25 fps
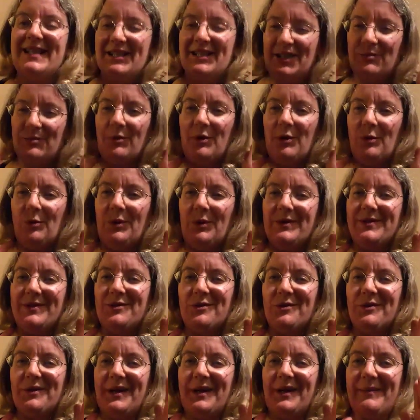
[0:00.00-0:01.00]
I just want the one
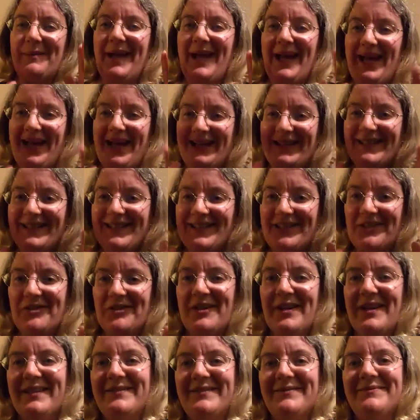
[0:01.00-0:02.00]
story in my head to
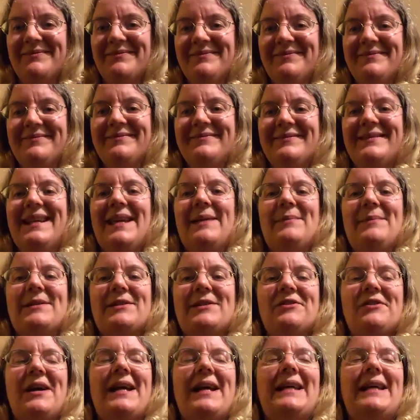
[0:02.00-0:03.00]
try and keep it
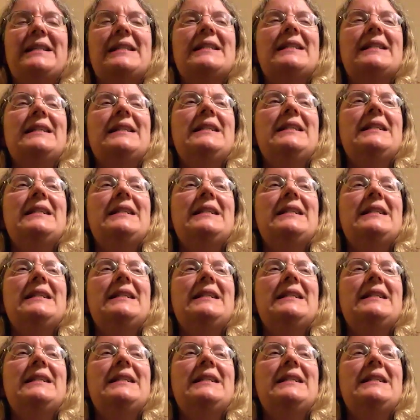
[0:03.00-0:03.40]
straight.